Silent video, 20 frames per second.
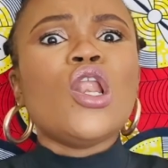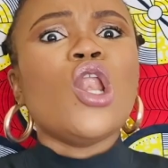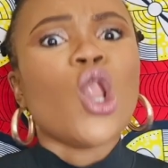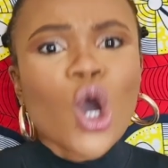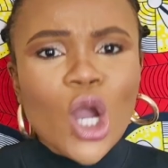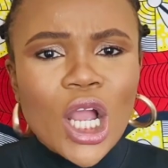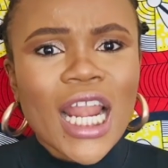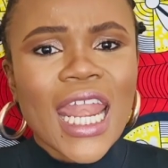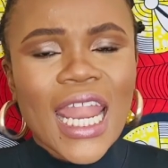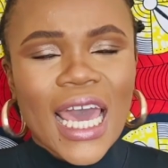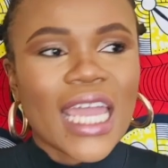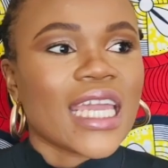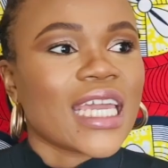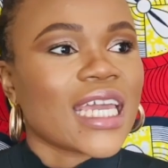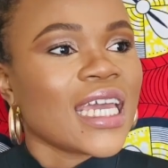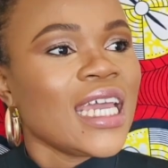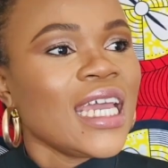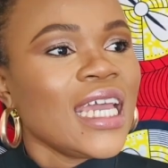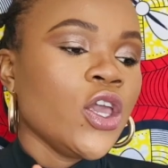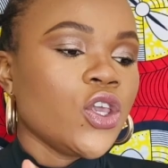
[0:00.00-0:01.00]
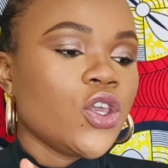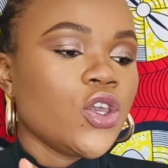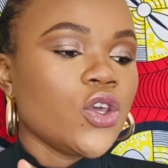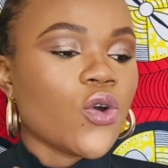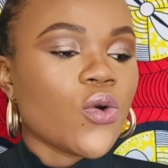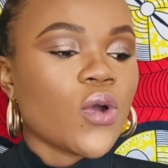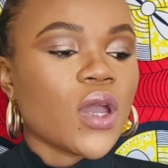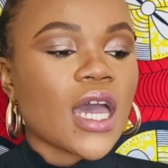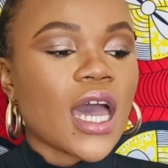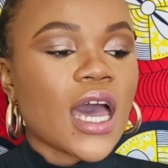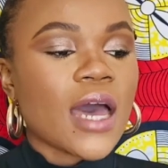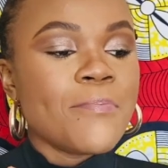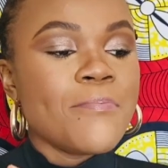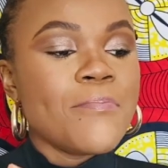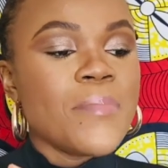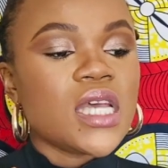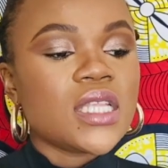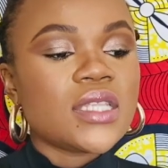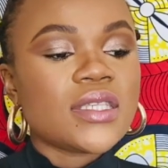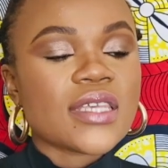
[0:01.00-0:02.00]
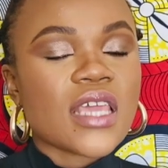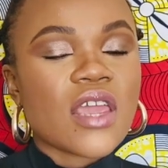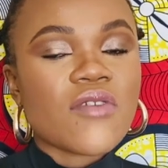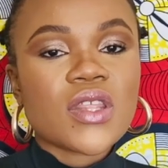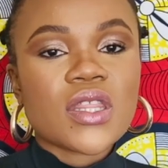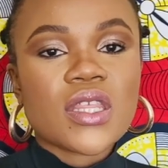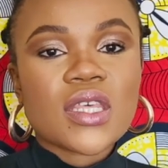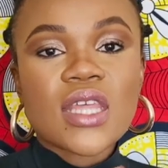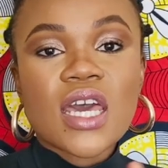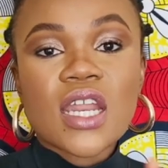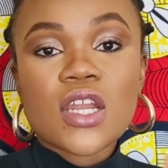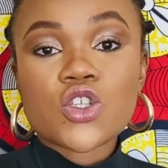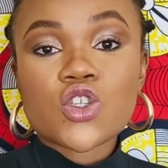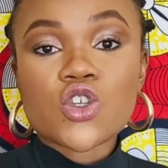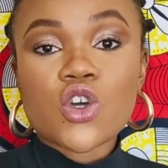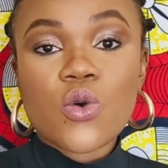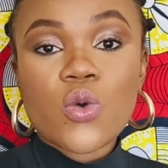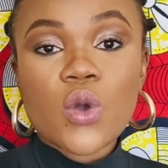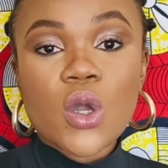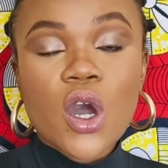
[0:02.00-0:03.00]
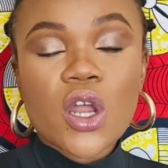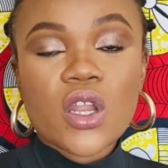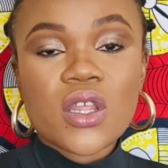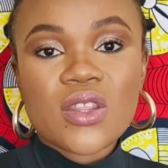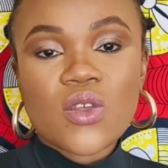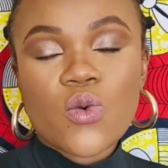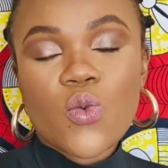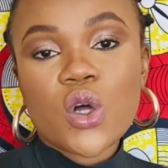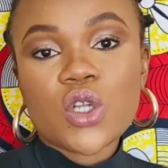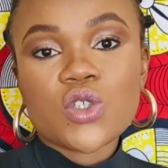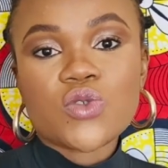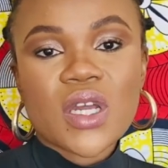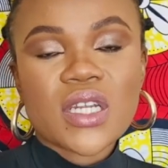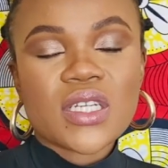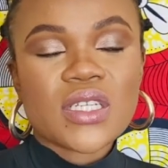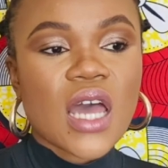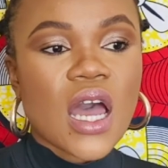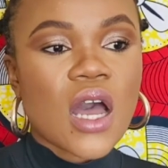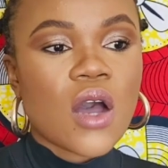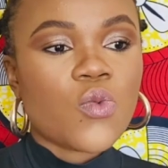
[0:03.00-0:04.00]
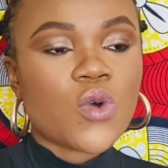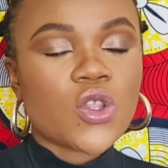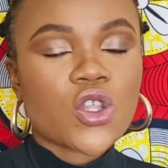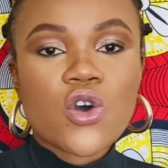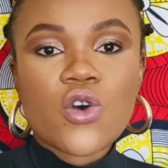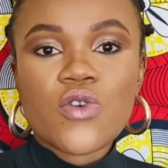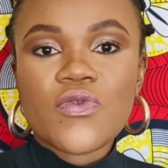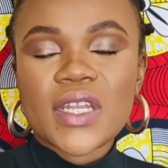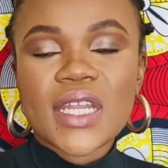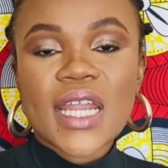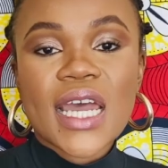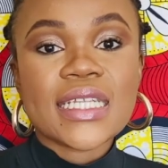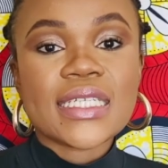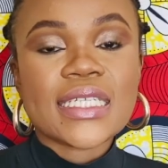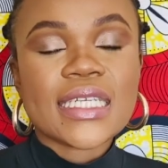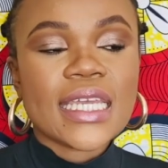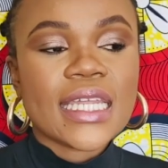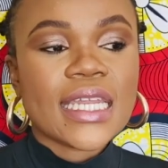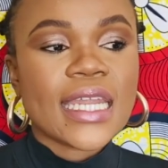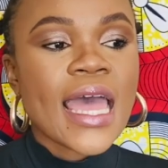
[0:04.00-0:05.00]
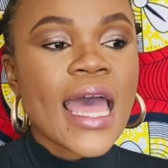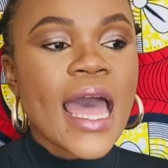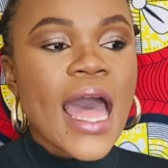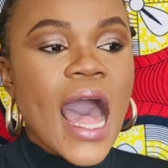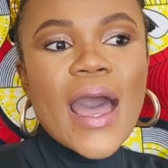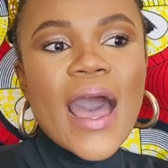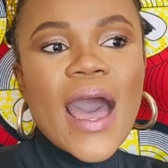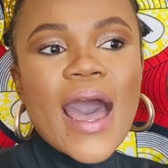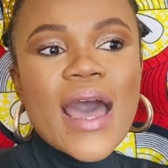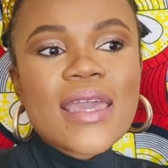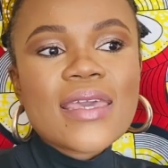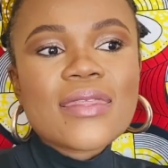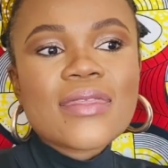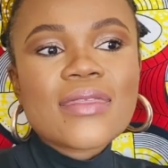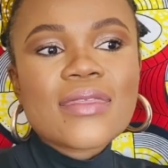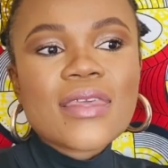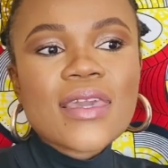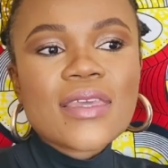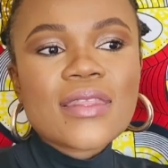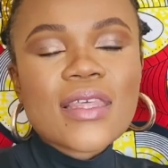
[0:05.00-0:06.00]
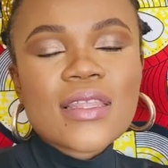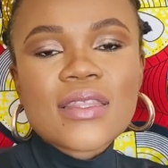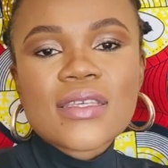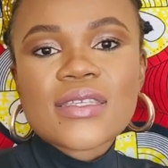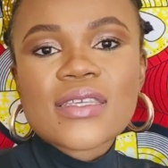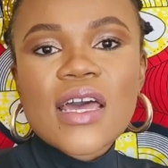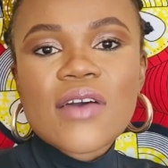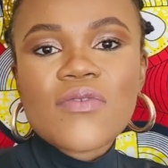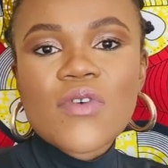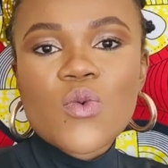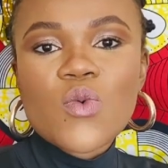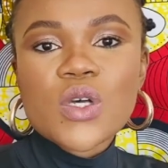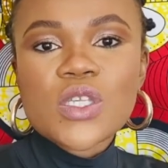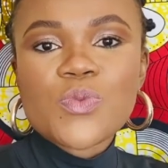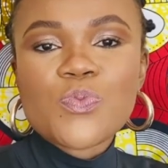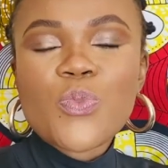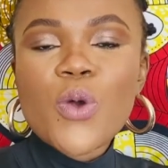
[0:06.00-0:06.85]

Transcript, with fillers: look like, you know, amidst everything that is going on in the world right now with COVID nineteen. I think that this cover was